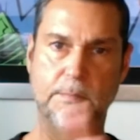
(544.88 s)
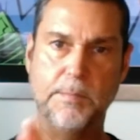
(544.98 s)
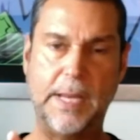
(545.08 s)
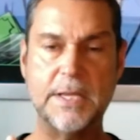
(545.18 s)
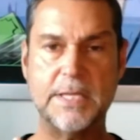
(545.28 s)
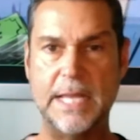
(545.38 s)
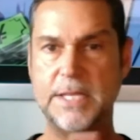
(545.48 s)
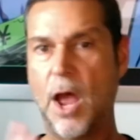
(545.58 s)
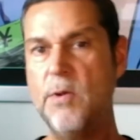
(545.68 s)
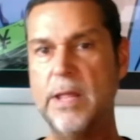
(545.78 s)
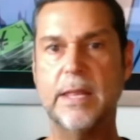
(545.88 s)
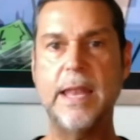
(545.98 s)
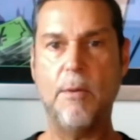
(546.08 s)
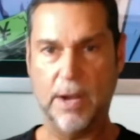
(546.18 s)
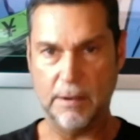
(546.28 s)
because it's only the
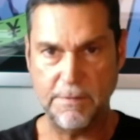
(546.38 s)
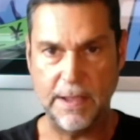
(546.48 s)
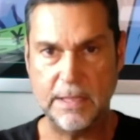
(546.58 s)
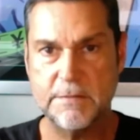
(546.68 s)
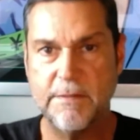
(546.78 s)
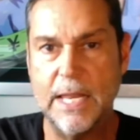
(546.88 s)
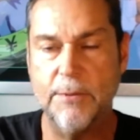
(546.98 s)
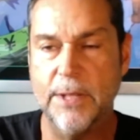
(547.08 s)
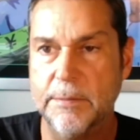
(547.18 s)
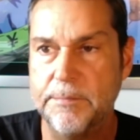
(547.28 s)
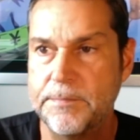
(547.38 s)
network effect that's valuing them.